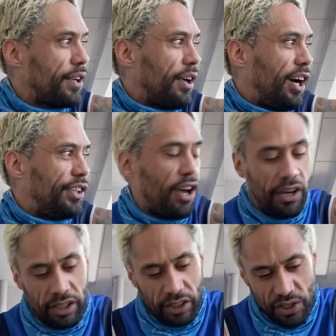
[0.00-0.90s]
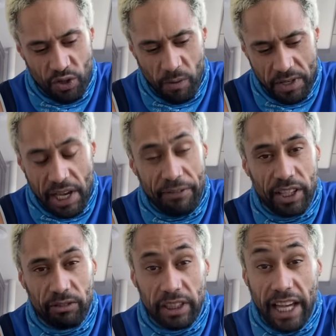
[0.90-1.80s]
I know a lot of Scorpios that find
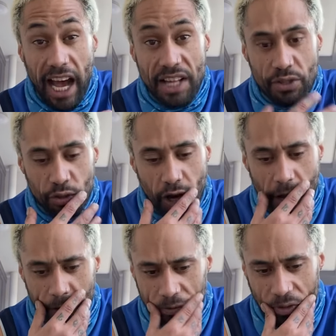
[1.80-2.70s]
it really hard to grow,